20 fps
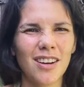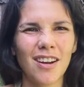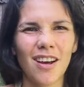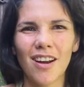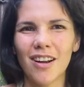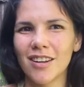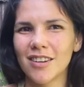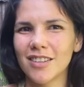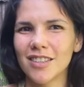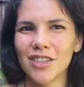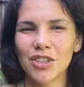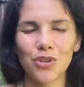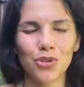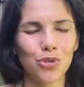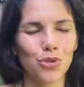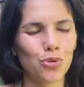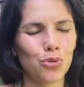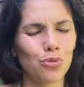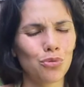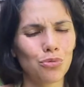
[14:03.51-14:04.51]
Not until
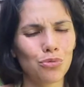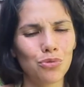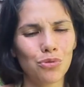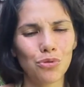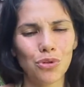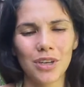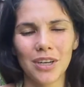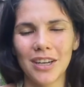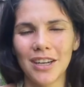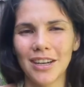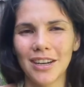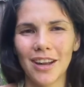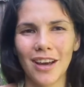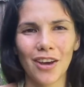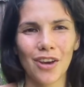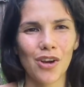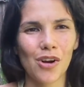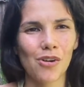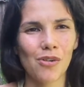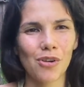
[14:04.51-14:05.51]
you really
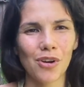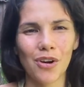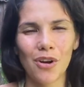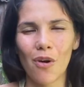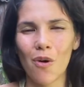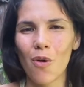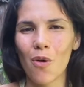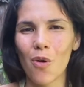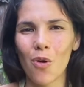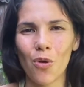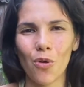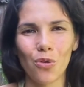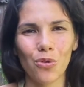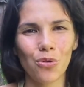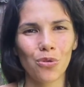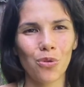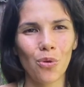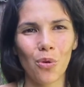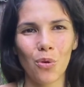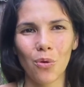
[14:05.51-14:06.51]
let go on all
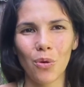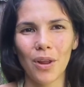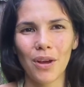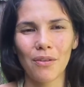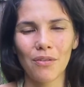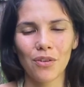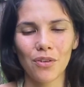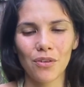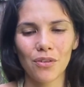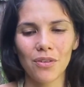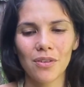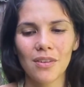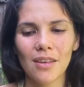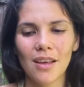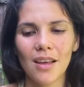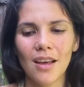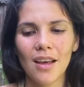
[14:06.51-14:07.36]
soul levels.